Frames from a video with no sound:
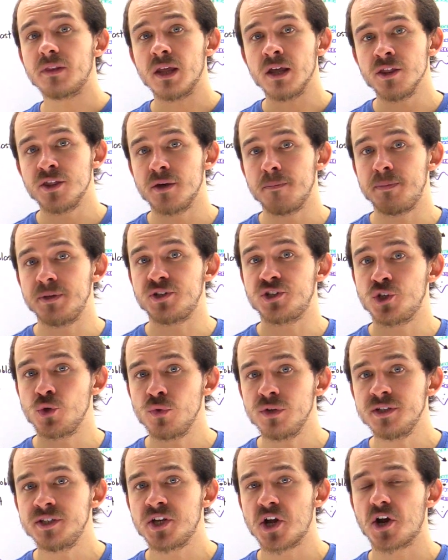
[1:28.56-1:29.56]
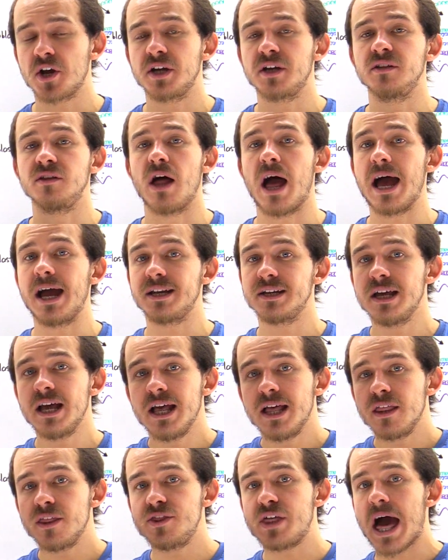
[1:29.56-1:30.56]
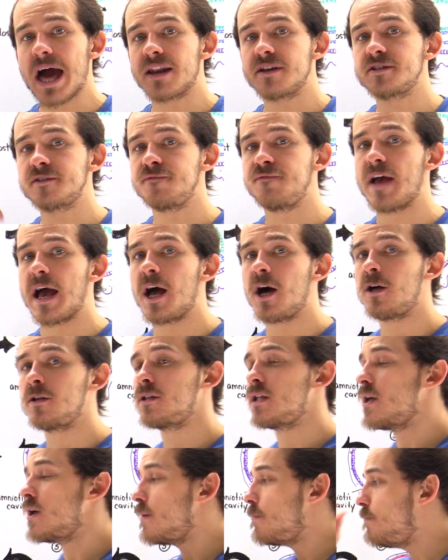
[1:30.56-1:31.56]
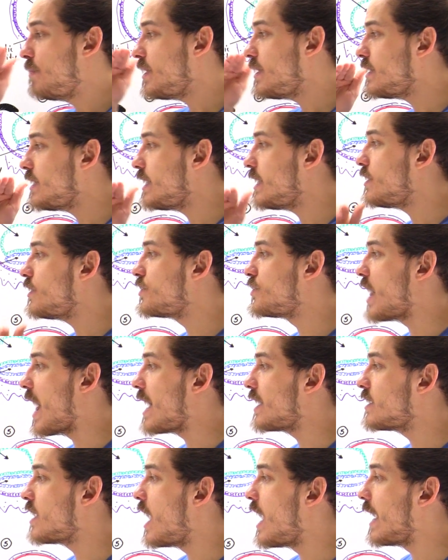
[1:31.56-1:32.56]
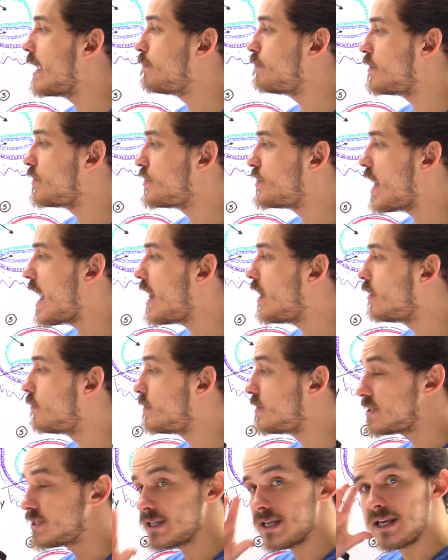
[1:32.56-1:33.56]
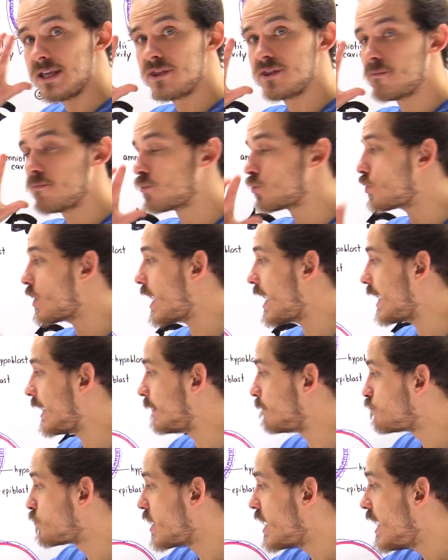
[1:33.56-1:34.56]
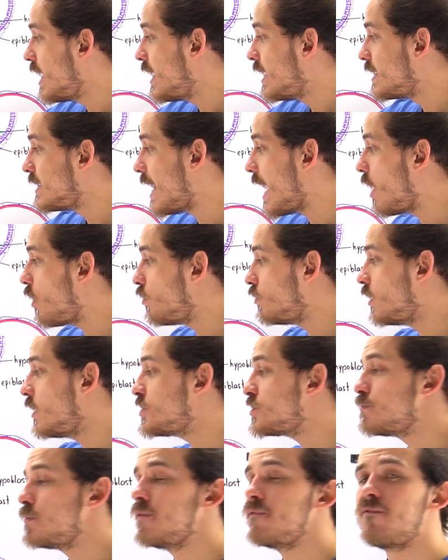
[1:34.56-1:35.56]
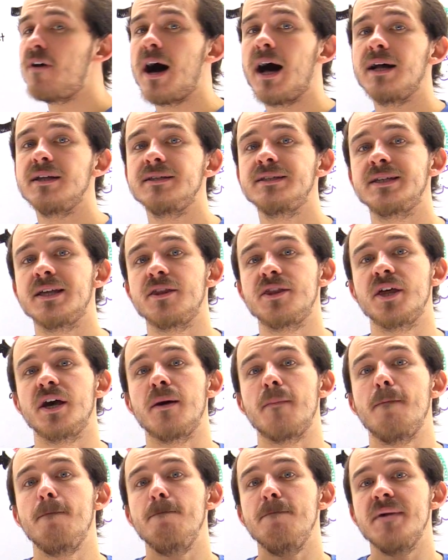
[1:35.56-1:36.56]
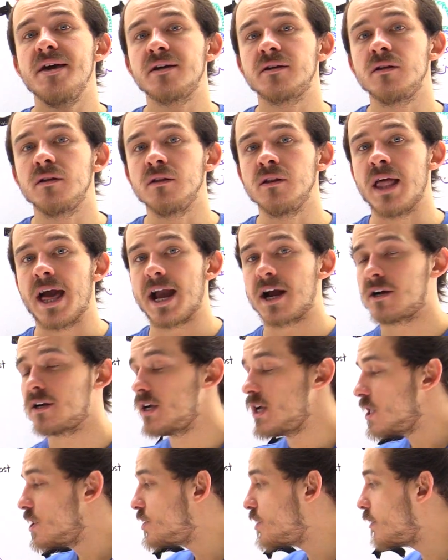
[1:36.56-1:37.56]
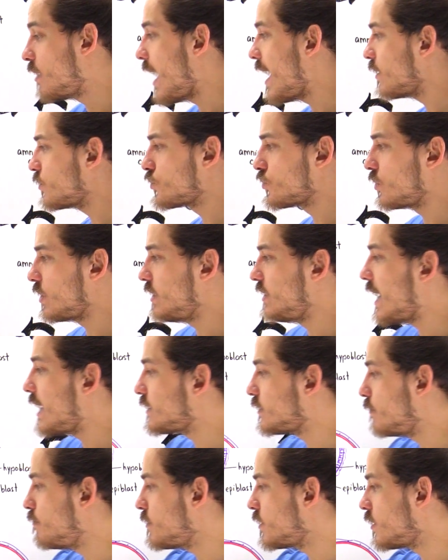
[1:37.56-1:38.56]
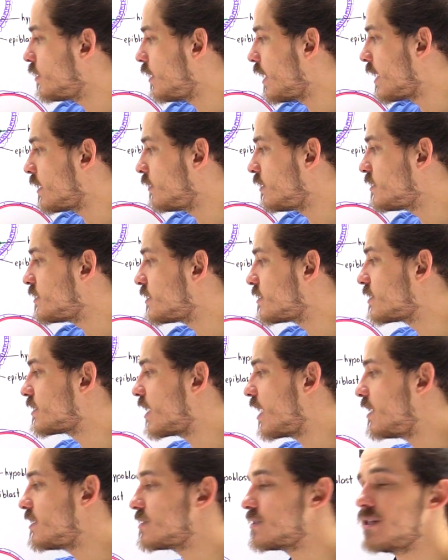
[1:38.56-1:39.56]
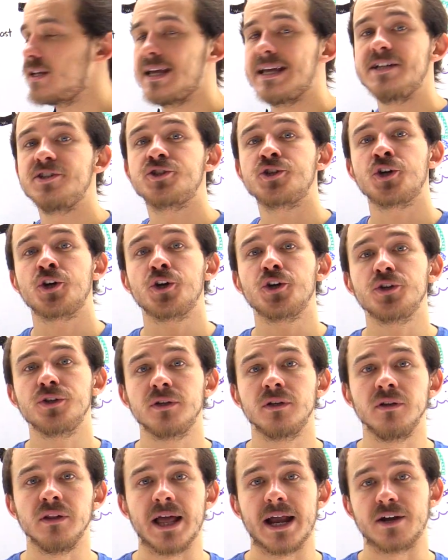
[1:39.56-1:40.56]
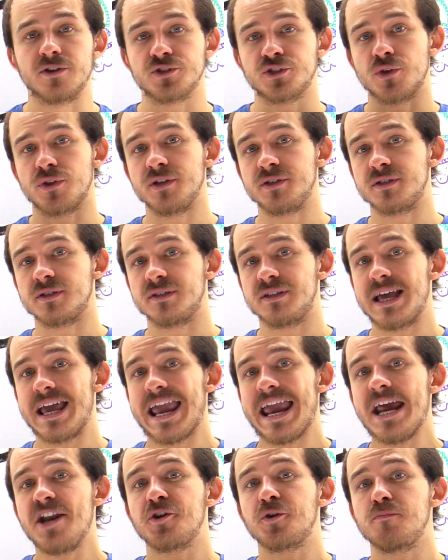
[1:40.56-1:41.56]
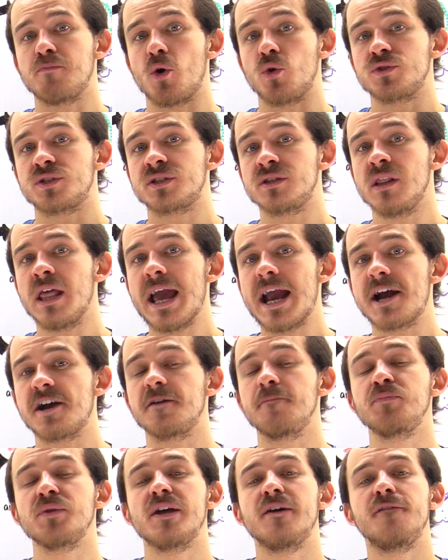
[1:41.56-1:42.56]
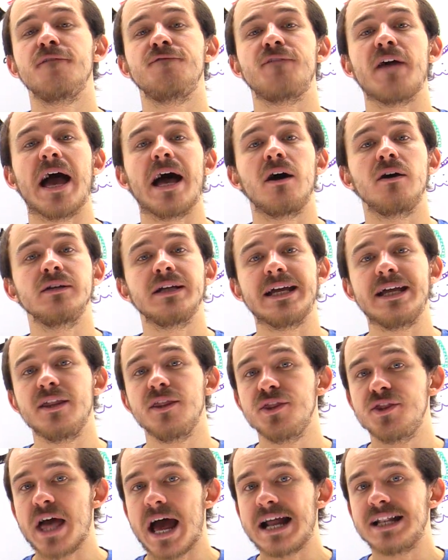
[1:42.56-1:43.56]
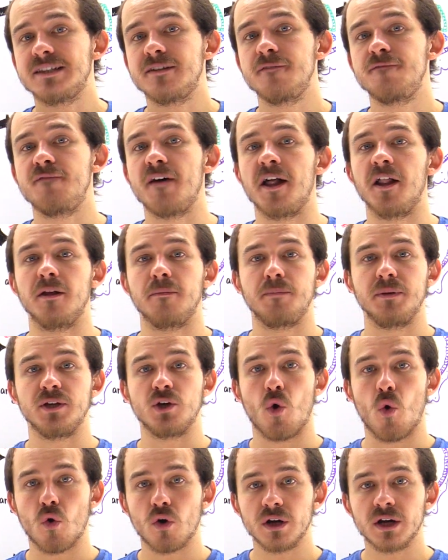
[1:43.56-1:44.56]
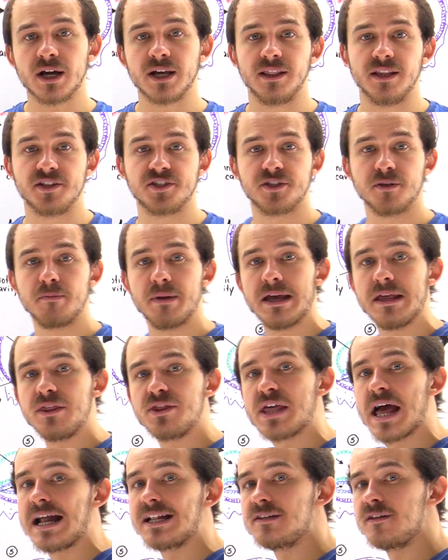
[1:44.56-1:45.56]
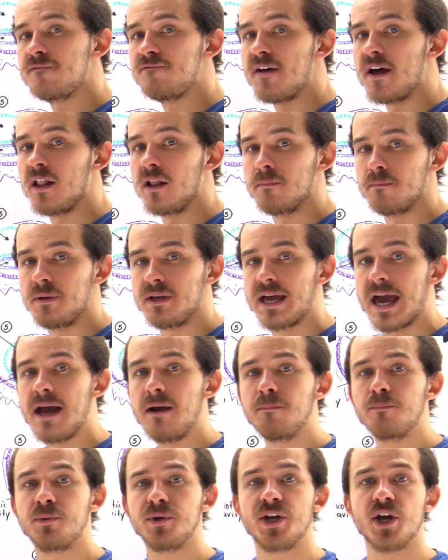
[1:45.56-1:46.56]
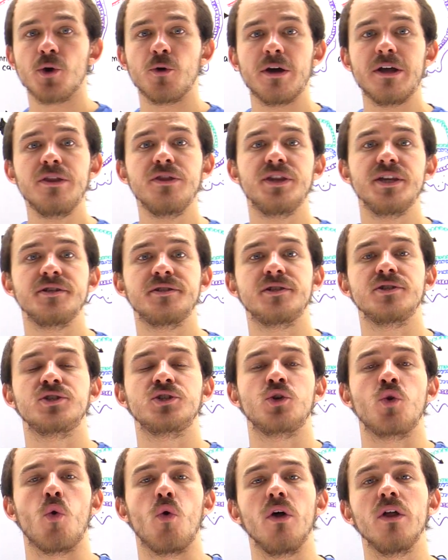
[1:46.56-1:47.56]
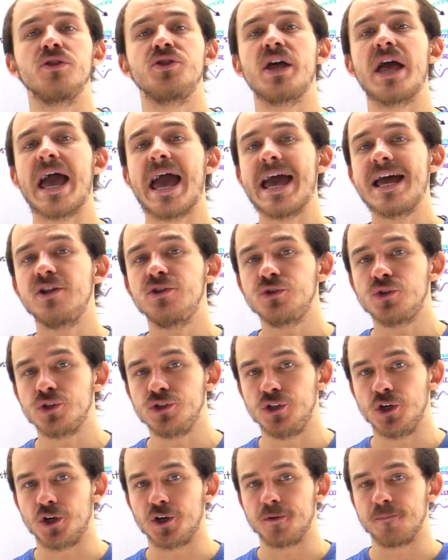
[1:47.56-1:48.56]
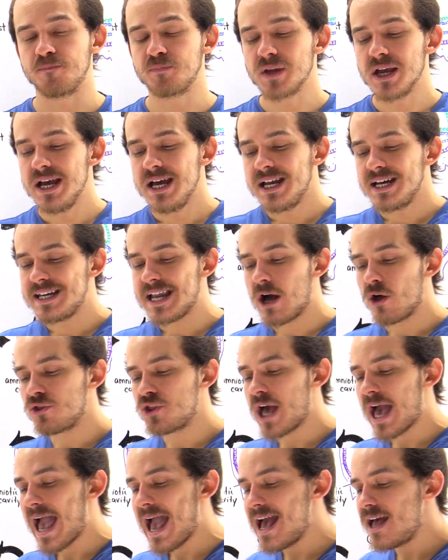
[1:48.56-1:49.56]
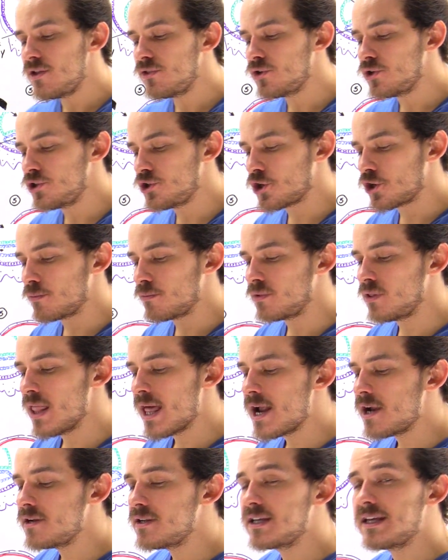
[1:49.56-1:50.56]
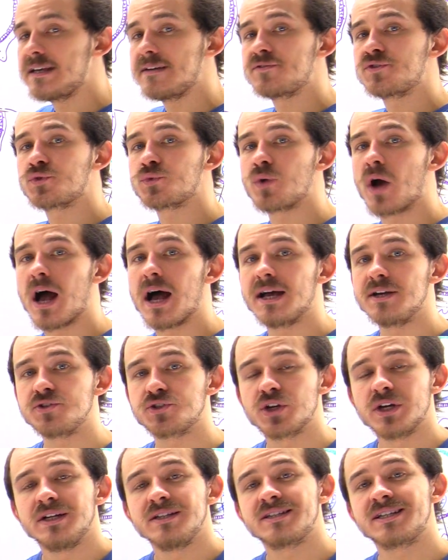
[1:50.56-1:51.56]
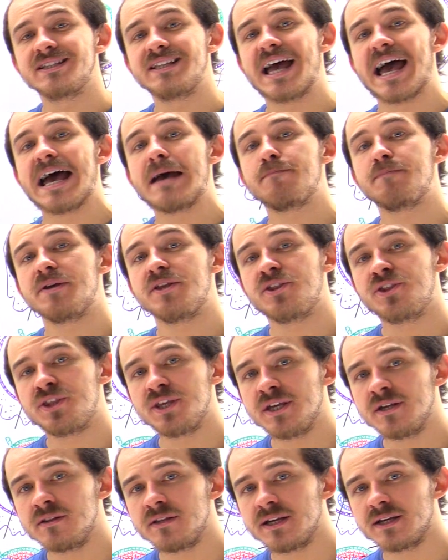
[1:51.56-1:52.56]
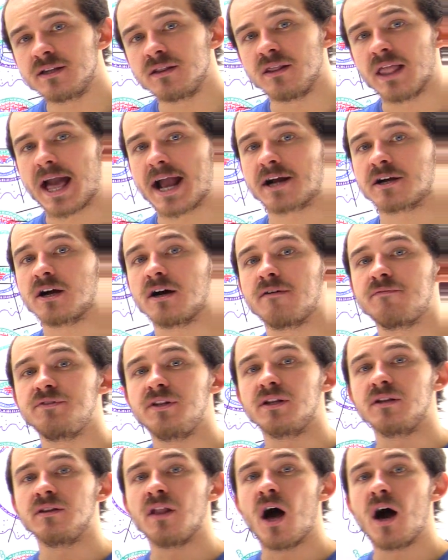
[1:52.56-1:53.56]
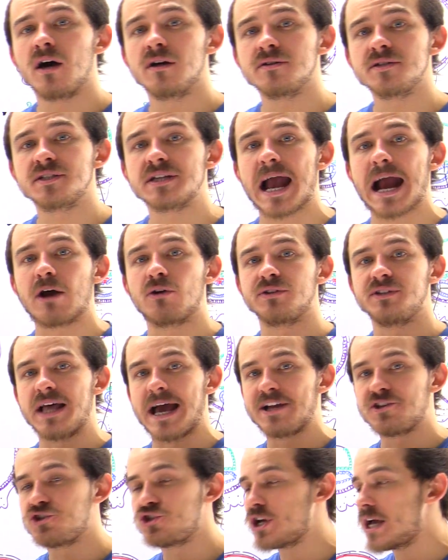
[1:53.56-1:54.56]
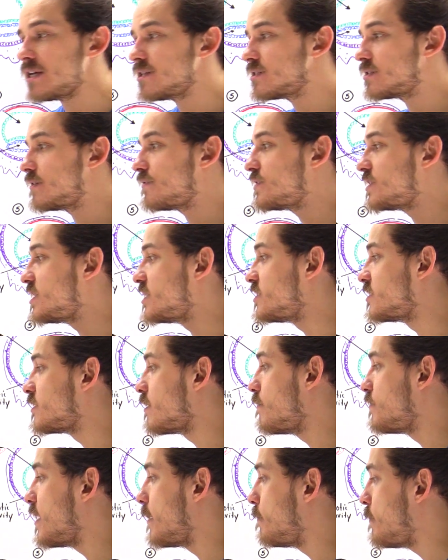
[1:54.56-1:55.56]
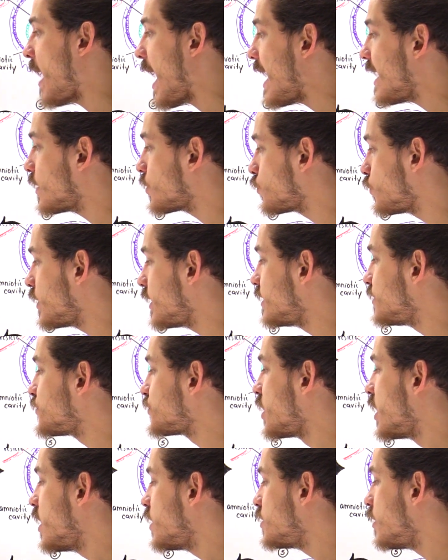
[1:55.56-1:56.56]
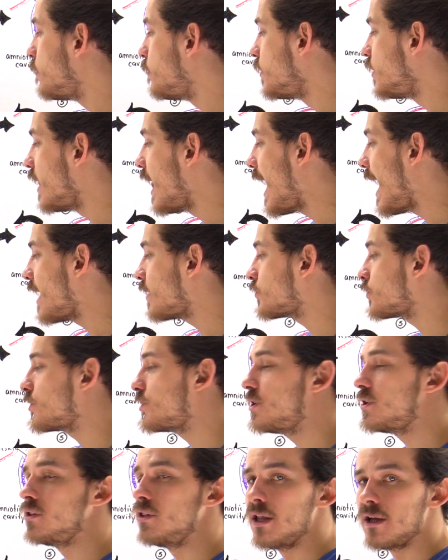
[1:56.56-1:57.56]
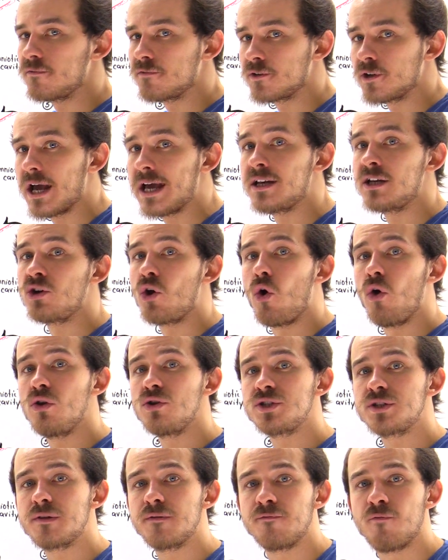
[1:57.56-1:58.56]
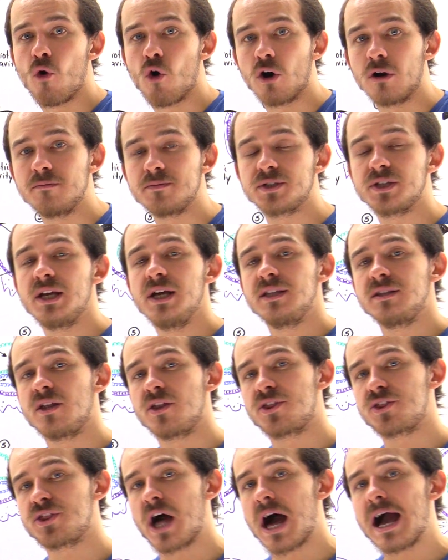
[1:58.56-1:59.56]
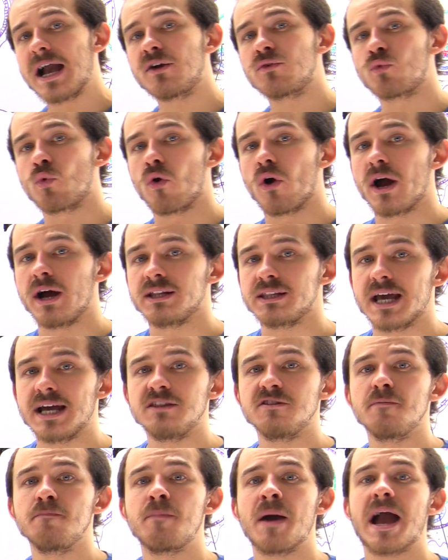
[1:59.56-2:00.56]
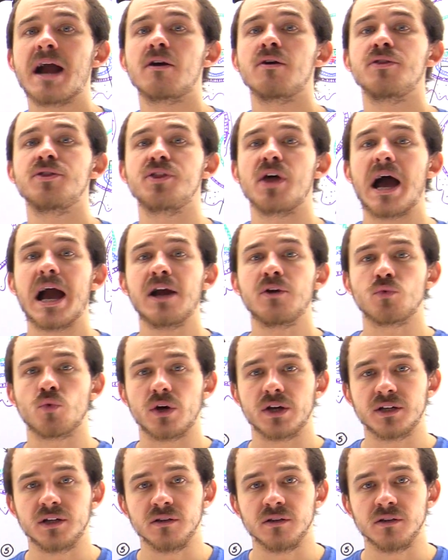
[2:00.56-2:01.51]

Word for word: the pituitary gland that is found beneath that hypothalamus in the brain. Now, let's move on to the middle layer. The, actually, not the middle layer, let's discuss the internal layer. So this is the innermost layer found in that developing organism, in that developing embryo, and this is called the endoderm. Now, the endoderm layer gives rise to the epithelial layer of the lungs, our digestive system, the pancreas, the bladder, the liver, and it also forms the thyroid and the parathyroid